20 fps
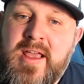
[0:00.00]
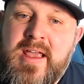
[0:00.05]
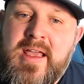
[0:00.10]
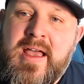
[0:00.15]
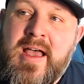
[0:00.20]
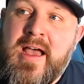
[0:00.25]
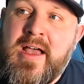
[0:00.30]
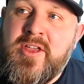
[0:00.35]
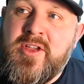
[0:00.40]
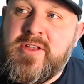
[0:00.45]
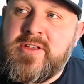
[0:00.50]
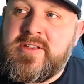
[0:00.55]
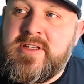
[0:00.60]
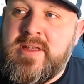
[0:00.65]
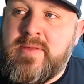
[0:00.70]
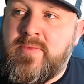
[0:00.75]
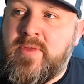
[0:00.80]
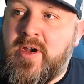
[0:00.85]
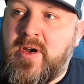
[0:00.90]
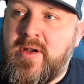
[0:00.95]
you can see
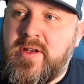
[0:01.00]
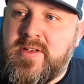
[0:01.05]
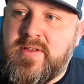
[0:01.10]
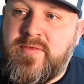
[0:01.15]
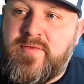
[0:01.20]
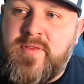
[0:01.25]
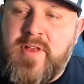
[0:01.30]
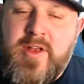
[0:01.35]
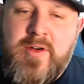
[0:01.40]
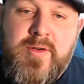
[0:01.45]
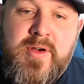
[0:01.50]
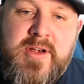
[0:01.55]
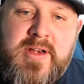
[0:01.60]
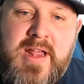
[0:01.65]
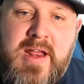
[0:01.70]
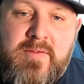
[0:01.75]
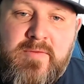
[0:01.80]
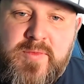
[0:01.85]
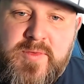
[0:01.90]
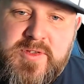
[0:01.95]
him there. He's fluttering
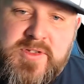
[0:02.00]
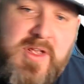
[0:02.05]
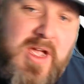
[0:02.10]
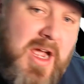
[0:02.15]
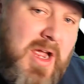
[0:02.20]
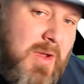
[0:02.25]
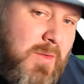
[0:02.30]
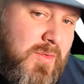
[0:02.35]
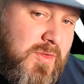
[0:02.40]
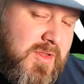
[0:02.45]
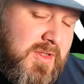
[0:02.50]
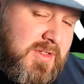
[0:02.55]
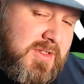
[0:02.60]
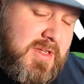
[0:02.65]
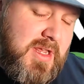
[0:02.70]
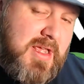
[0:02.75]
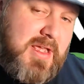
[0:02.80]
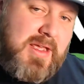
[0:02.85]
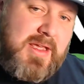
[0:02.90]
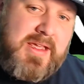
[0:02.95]
down from the sky with his
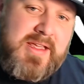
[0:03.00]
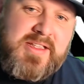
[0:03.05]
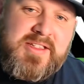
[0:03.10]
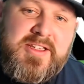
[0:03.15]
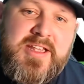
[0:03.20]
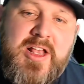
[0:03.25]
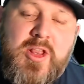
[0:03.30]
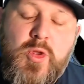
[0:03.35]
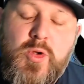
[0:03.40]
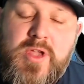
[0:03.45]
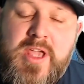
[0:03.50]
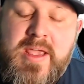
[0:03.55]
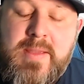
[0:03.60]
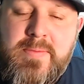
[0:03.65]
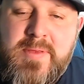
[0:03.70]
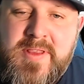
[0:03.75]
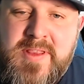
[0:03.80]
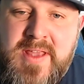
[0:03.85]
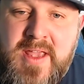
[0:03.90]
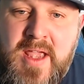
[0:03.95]
yellow cape
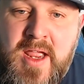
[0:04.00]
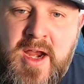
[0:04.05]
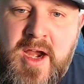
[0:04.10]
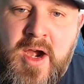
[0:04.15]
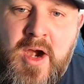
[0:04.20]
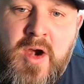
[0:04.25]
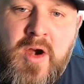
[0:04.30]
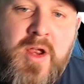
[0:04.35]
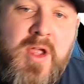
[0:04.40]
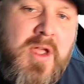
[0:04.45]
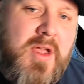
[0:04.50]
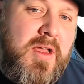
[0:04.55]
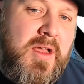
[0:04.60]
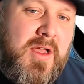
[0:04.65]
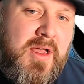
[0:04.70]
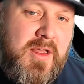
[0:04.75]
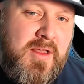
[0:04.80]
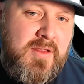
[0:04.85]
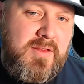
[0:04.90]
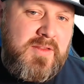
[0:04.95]
in the air,
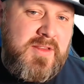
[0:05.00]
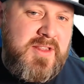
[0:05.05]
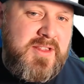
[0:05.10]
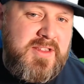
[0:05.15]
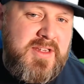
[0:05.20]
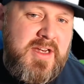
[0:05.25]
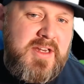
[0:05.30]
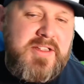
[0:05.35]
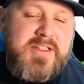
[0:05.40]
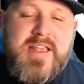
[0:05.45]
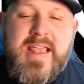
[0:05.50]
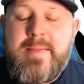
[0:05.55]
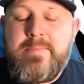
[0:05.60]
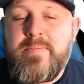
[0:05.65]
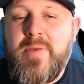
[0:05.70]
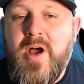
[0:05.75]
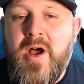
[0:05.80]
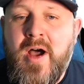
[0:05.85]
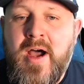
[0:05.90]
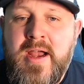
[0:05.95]
the cityscape
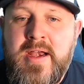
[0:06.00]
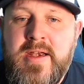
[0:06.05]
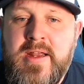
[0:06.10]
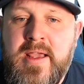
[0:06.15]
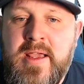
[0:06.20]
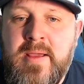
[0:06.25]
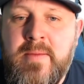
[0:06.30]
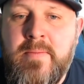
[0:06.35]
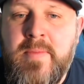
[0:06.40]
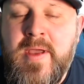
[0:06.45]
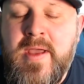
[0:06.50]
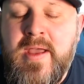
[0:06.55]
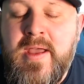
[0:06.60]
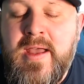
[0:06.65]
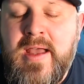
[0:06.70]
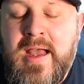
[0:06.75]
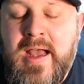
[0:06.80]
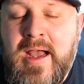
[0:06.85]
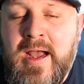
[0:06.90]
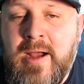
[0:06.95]
behind him.
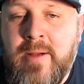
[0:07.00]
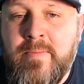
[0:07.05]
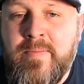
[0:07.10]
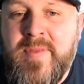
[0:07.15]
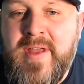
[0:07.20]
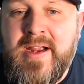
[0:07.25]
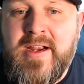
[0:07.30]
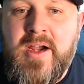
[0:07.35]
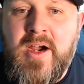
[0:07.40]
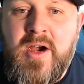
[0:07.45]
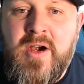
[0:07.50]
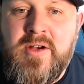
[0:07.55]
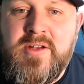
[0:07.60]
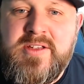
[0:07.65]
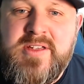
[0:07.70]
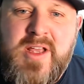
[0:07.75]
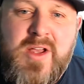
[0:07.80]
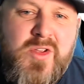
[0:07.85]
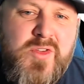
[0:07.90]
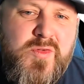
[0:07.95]
That card
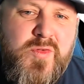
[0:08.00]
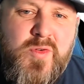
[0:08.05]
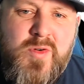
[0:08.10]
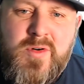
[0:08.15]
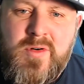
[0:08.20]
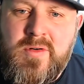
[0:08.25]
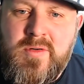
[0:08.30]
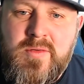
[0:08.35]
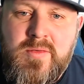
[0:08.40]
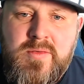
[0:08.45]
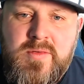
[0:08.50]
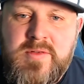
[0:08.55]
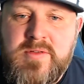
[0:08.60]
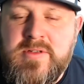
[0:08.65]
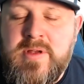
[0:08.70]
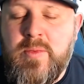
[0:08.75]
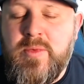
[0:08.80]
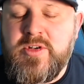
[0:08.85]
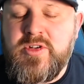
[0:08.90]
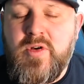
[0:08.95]
sells for
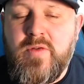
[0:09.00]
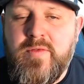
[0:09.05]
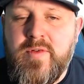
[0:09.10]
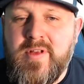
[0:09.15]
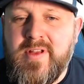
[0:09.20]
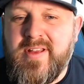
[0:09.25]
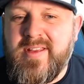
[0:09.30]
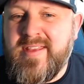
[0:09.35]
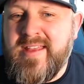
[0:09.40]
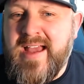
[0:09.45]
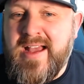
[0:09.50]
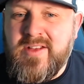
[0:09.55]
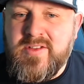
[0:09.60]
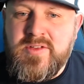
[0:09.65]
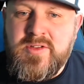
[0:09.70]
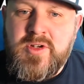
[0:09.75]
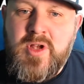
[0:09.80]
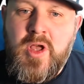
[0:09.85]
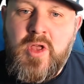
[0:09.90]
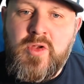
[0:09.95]
somewhere over like
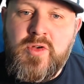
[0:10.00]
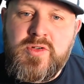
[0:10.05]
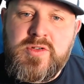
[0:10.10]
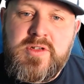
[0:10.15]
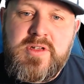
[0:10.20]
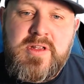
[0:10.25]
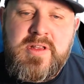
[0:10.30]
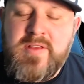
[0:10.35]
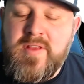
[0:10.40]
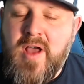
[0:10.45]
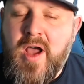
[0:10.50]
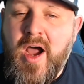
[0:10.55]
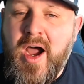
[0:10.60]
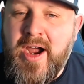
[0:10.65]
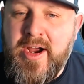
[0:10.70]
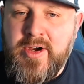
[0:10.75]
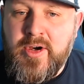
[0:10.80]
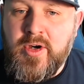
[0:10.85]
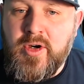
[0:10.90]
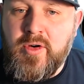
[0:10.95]
$1,000 in the
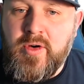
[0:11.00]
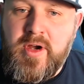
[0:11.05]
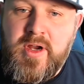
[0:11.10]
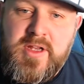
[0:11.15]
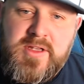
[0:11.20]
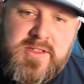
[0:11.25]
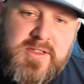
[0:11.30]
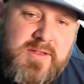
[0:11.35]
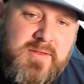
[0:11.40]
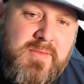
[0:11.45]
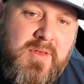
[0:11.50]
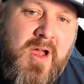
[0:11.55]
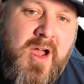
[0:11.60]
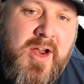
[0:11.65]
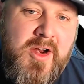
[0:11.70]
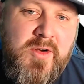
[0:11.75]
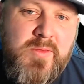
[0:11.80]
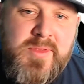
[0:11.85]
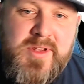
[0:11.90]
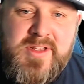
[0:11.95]
higher grades, and
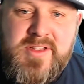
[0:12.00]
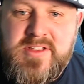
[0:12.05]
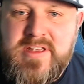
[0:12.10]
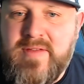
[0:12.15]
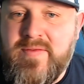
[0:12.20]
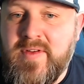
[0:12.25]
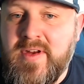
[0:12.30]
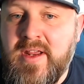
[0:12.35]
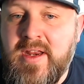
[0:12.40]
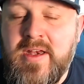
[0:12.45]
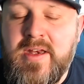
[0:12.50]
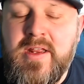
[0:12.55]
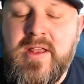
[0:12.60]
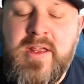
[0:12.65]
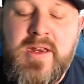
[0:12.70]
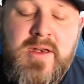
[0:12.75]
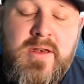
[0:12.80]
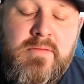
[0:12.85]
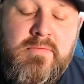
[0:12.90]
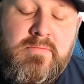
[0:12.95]
higher being 7, 8,
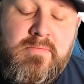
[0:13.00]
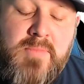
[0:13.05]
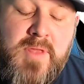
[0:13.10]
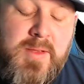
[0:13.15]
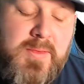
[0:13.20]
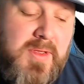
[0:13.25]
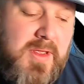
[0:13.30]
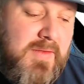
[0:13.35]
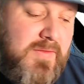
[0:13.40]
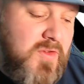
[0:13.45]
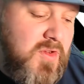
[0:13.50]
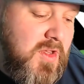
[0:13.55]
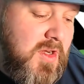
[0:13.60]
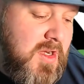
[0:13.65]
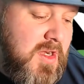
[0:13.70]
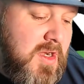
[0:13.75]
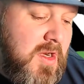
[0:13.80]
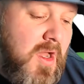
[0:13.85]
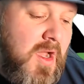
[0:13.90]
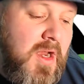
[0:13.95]
and maybe if you get a
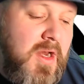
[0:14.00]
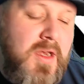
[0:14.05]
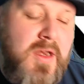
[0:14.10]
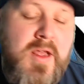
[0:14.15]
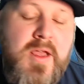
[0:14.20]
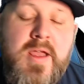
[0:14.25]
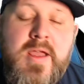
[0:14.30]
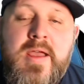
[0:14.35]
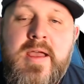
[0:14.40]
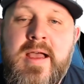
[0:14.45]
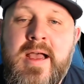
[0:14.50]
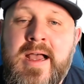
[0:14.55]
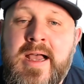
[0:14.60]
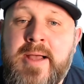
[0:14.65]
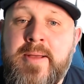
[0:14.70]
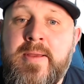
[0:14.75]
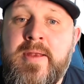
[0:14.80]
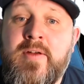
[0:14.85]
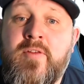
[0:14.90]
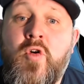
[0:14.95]
9.
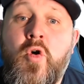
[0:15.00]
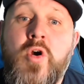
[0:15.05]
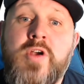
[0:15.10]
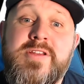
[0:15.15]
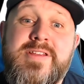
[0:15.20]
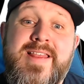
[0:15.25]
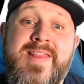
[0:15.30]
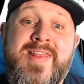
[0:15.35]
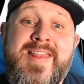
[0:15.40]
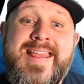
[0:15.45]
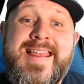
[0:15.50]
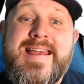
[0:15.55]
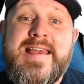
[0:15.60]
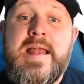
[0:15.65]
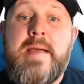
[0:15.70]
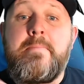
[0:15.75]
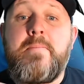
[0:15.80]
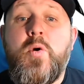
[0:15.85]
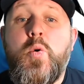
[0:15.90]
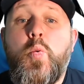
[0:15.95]
And of course, the
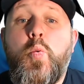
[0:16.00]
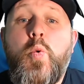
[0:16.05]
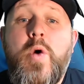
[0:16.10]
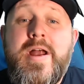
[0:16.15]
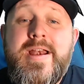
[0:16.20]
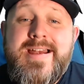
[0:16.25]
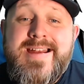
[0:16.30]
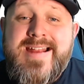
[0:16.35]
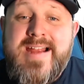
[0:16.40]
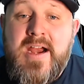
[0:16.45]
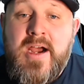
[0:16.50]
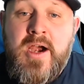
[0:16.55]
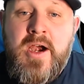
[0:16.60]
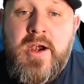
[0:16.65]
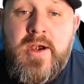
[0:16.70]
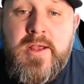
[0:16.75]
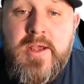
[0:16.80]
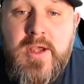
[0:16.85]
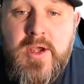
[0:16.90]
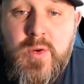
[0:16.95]
number 1
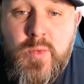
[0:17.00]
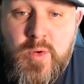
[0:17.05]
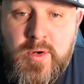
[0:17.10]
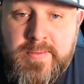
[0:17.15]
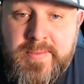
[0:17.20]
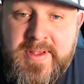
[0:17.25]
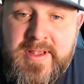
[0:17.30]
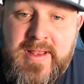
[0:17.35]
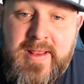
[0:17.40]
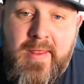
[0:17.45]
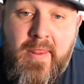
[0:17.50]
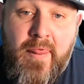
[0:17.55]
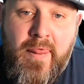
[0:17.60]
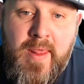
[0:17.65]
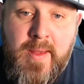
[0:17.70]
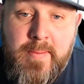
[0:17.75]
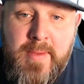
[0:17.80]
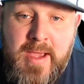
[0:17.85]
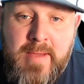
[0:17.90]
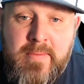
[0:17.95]
card would be the
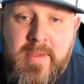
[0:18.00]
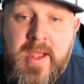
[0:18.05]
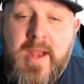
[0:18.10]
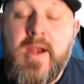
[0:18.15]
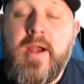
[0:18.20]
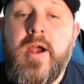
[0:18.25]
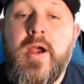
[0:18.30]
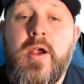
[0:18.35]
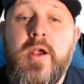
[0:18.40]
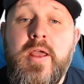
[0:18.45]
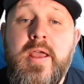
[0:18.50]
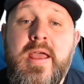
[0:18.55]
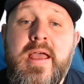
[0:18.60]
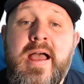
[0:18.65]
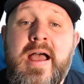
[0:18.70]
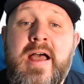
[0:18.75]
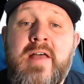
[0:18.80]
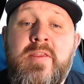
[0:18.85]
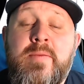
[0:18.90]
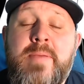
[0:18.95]
Batman card.
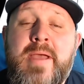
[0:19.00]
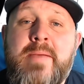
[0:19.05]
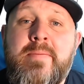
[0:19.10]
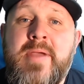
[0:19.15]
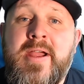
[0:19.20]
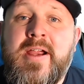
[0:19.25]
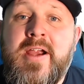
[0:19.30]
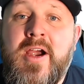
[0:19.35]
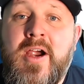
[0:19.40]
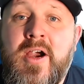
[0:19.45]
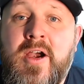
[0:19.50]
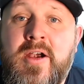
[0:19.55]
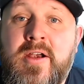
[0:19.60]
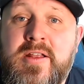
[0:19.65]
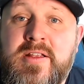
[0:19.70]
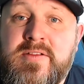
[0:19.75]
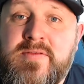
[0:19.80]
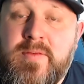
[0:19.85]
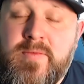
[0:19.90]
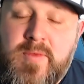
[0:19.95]
The Batman card
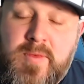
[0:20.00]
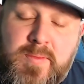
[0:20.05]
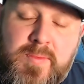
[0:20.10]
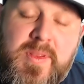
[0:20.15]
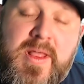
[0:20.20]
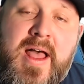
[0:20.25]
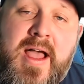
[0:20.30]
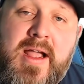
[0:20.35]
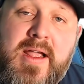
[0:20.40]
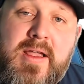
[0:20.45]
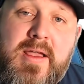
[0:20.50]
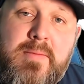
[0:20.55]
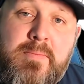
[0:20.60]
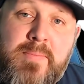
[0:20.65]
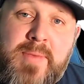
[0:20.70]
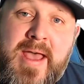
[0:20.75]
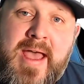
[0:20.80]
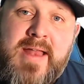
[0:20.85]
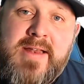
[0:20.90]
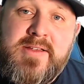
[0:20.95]
is from the Black
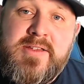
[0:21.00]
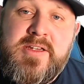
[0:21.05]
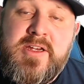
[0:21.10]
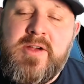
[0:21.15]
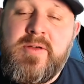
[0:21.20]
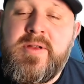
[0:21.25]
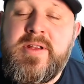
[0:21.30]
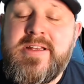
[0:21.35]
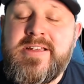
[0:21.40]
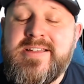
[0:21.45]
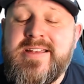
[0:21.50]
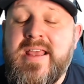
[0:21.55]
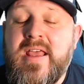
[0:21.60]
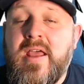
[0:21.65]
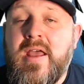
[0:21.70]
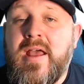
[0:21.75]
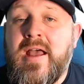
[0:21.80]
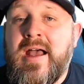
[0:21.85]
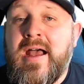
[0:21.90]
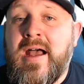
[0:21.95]
Bat series.
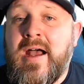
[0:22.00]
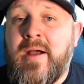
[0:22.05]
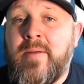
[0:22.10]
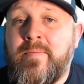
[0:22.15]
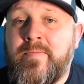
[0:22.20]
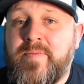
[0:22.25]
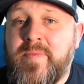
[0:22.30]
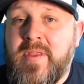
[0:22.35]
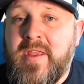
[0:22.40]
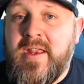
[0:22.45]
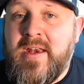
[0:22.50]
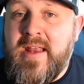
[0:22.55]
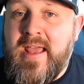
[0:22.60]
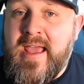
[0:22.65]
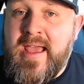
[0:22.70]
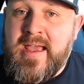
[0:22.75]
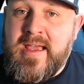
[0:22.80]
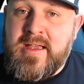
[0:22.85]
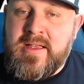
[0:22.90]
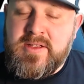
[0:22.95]
It
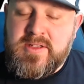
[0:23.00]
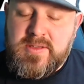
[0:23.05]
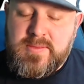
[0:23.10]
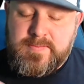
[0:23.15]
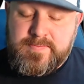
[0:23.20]
has